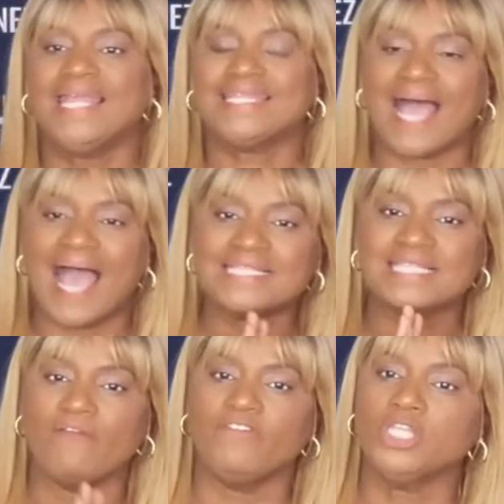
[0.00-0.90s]
that has
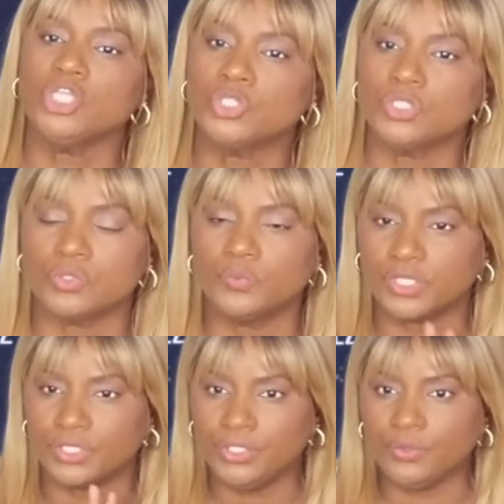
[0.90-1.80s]
everything to do
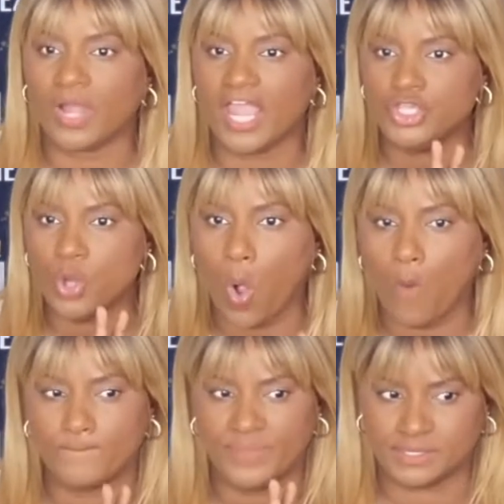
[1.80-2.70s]
with you and your
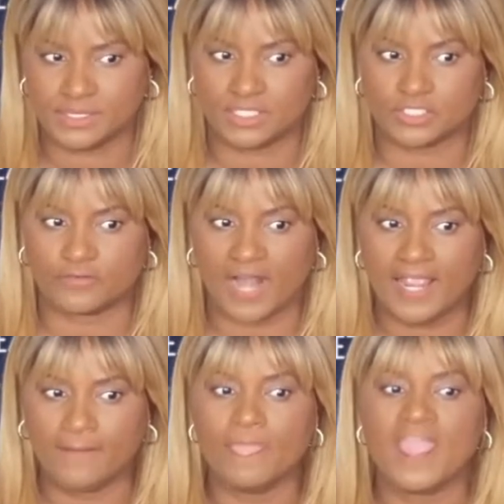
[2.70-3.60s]
own business,
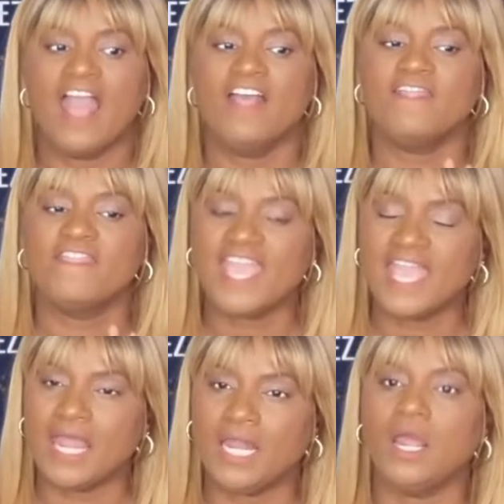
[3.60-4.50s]
right? And
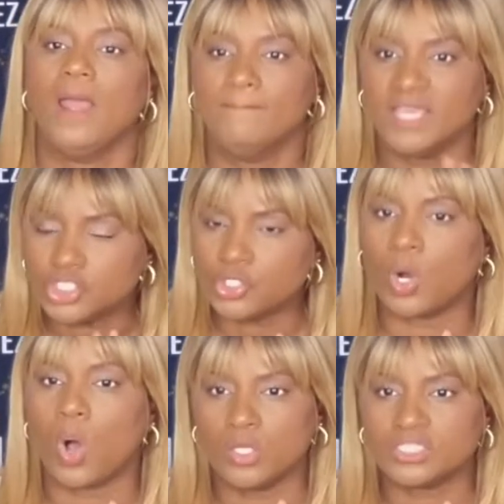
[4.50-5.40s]
then make sure
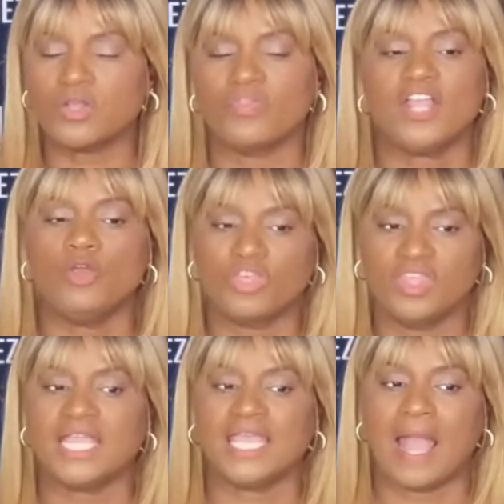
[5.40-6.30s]
also that you're
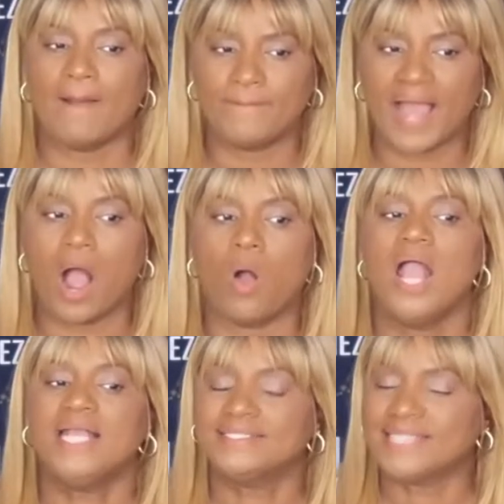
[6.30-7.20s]
thinking about
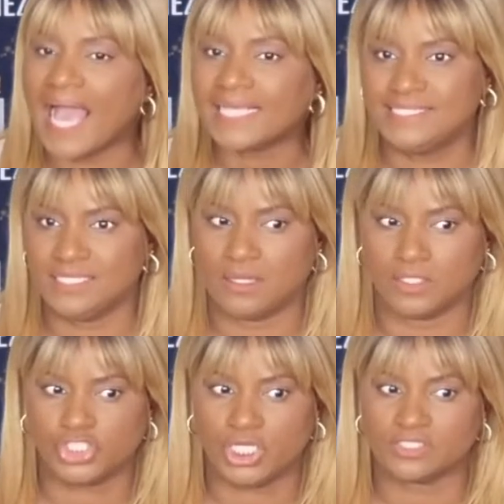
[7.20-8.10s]
tax
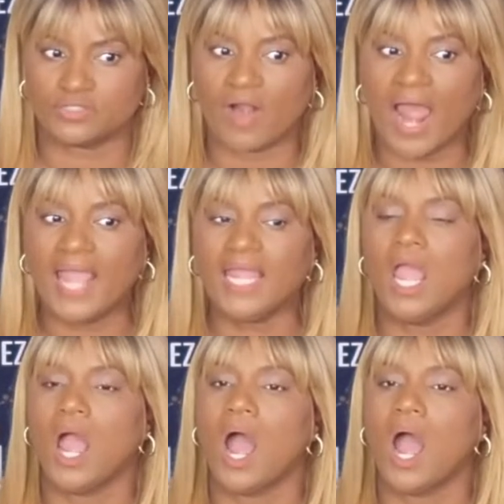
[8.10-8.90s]
deductions, right?